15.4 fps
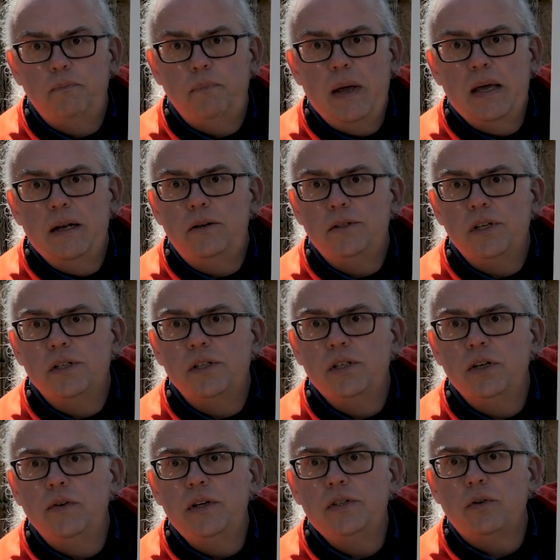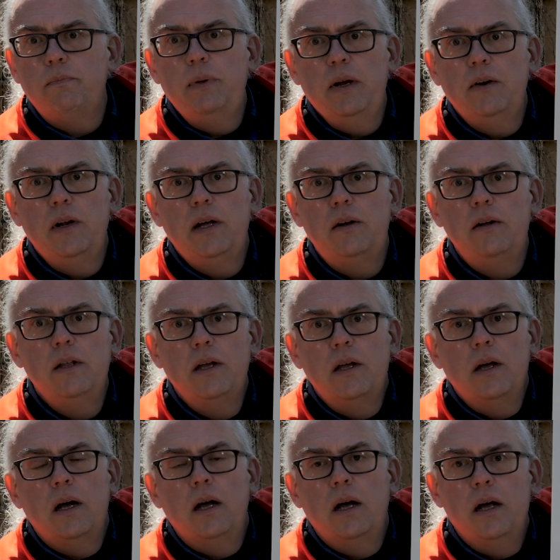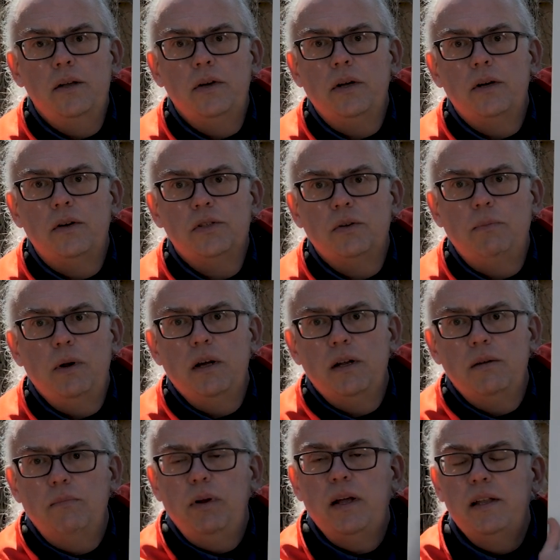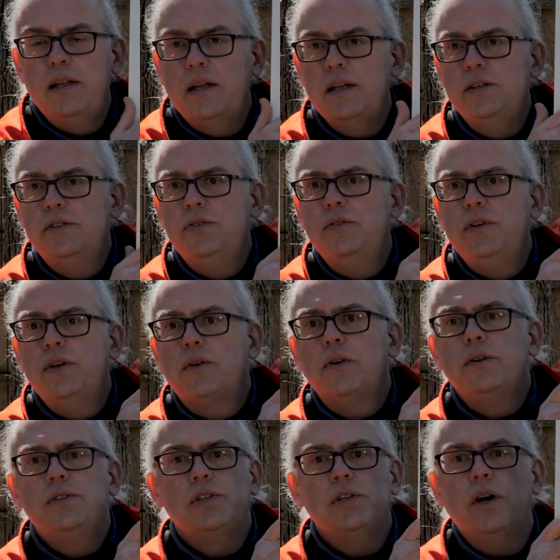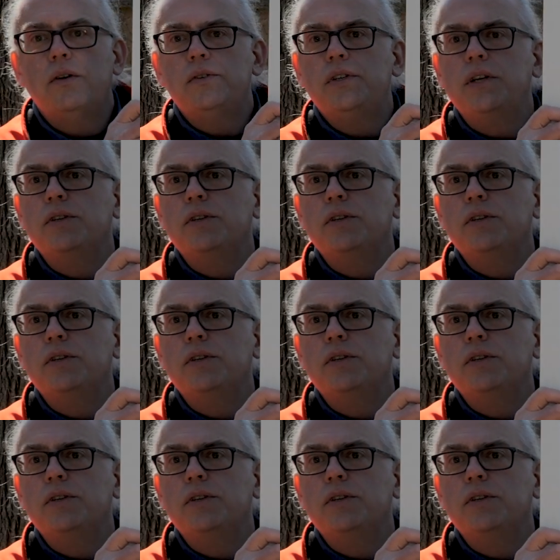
panels in series or parallel. Uh, you can also plug and play into your charge